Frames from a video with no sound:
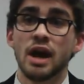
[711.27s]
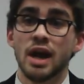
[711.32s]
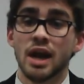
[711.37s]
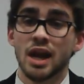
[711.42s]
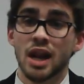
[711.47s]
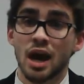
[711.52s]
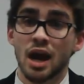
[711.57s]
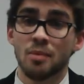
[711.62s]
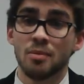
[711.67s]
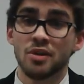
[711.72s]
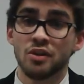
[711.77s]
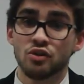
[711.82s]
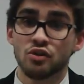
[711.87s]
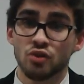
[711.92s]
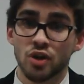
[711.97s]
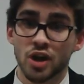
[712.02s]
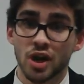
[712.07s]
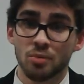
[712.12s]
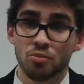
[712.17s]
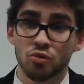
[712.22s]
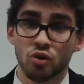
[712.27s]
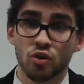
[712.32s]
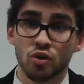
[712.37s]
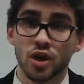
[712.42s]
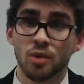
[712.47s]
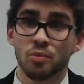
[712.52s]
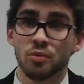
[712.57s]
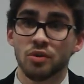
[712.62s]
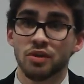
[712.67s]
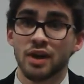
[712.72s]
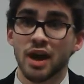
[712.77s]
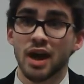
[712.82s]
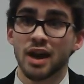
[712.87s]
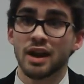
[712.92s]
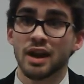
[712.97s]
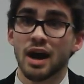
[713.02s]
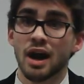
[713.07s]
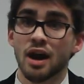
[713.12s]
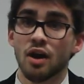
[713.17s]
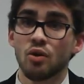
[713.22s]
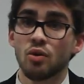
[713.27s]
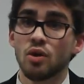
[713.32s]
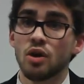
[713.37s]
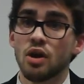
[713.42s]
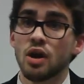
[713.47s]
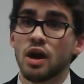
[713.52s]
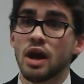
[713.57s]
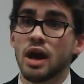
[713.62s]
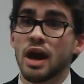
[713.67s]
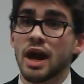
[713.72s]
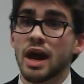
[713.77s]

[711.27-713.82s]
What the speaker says: and I'm in the training program with that now.